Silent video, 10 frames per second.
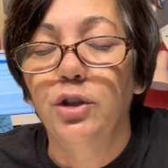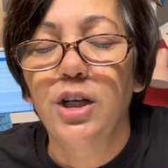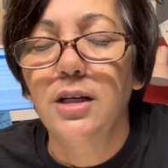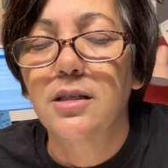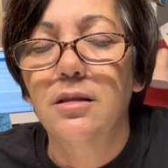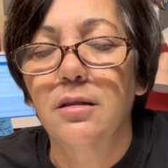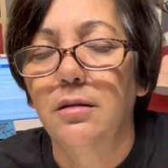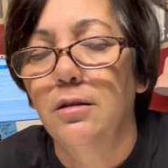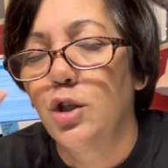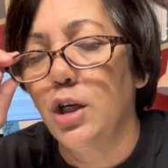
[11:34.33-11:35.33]
She's
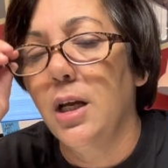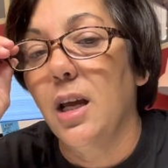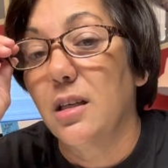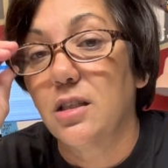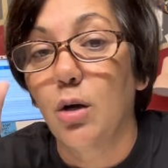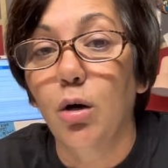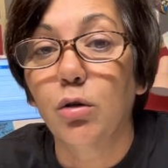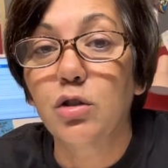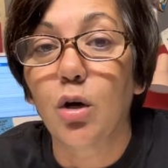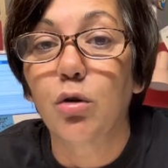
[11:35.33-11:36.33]
she is so
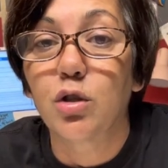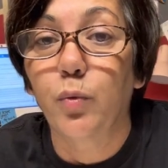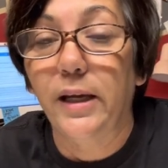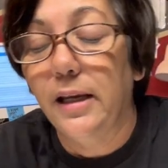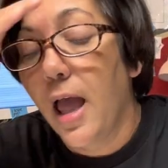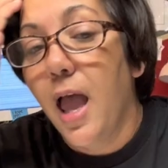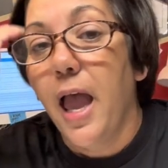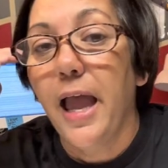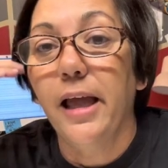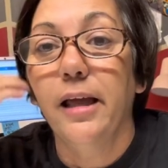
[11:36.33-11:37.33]
so sweet
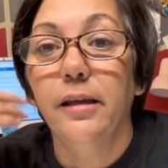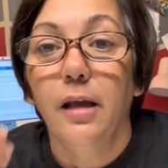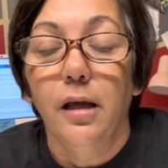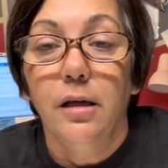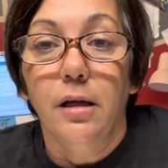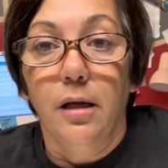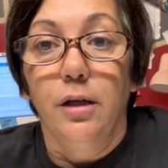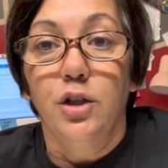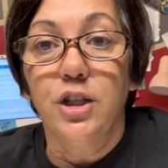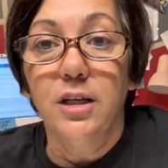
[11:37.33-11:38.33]
and
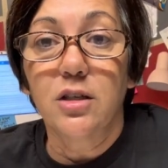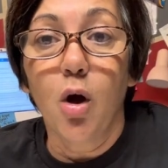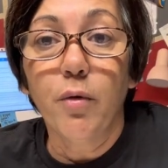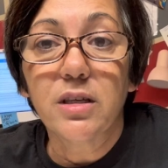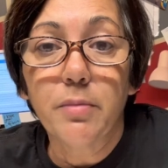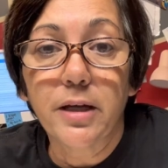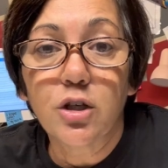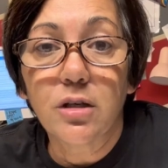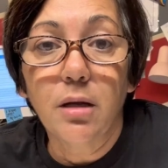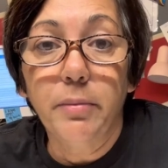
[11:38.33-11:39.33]
she is always
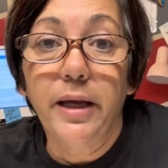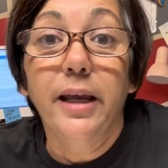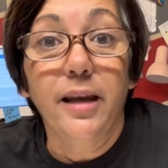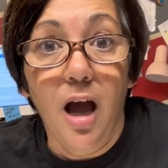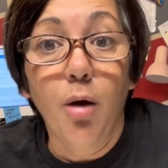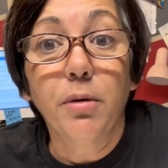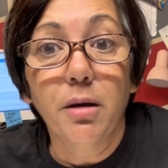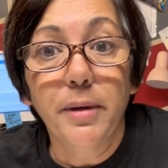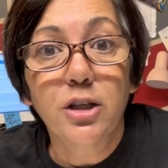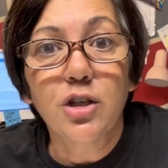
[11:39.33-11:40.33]
mentioning me and now I'm going
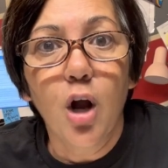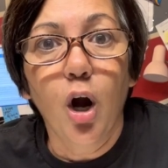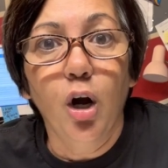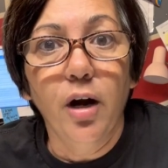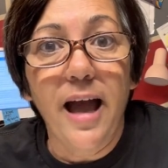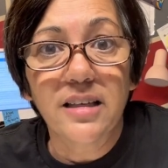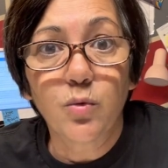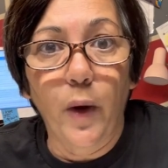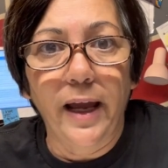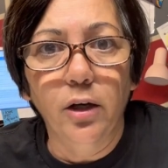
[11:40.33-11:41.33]
to mention her as
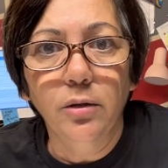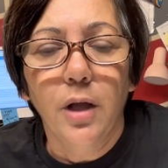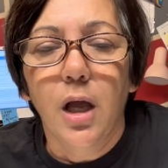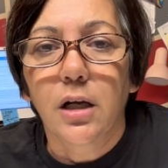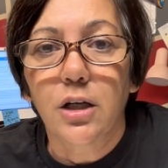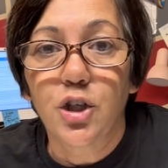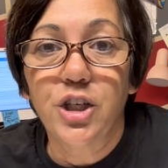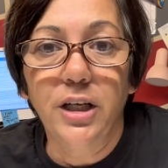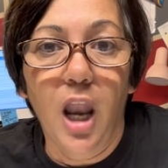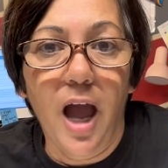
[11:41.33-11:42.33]
well because
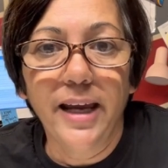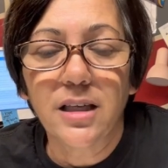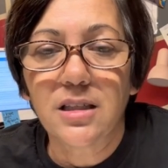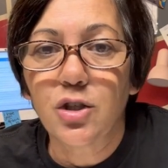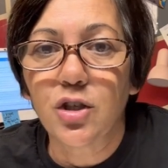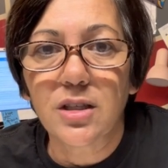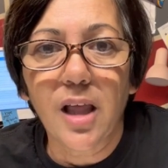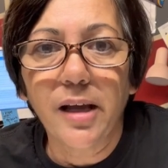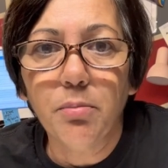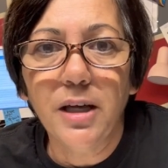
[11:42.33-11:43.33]
she likes, just
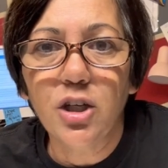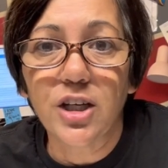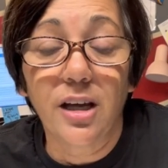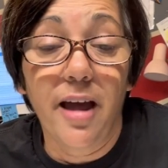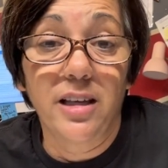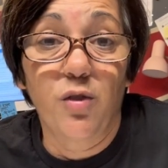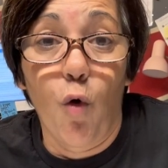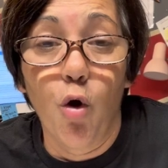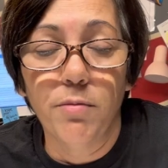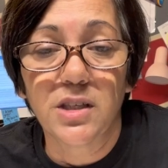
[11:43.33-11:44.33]
like me, she likes
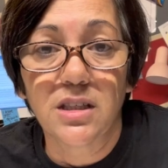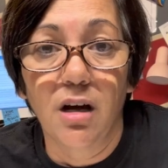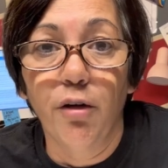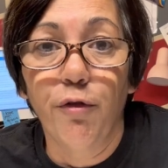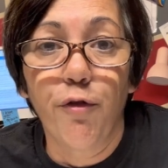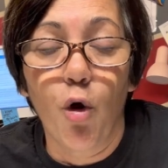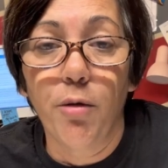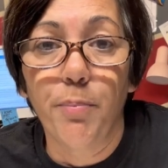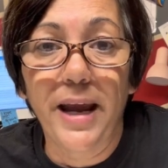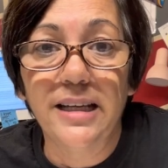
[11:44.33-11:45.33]
farm stuff,
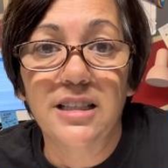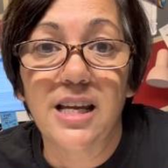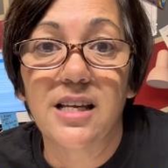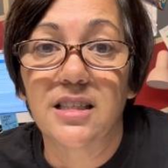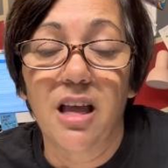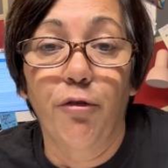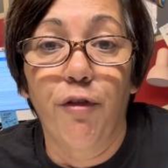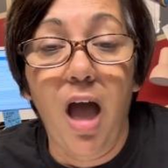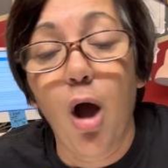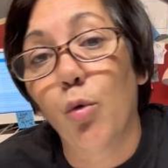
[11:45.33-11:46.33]
farm paintings and
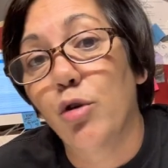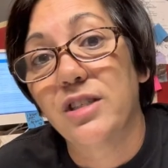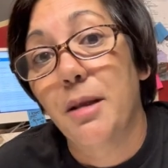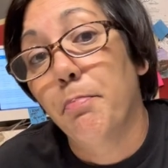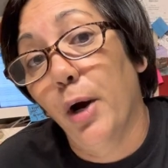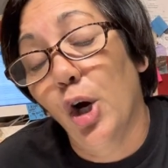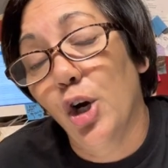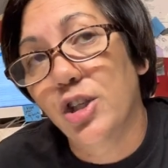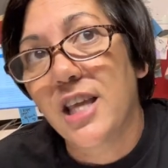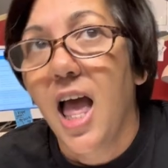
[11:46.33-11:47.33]
flowers and
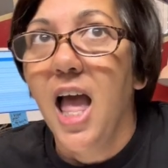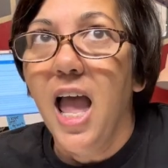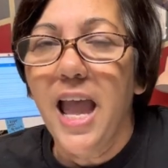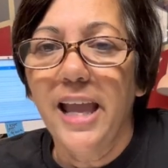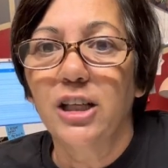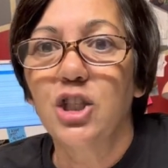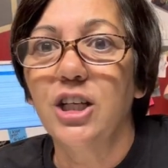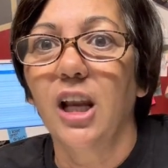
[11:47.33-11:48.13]
birds and she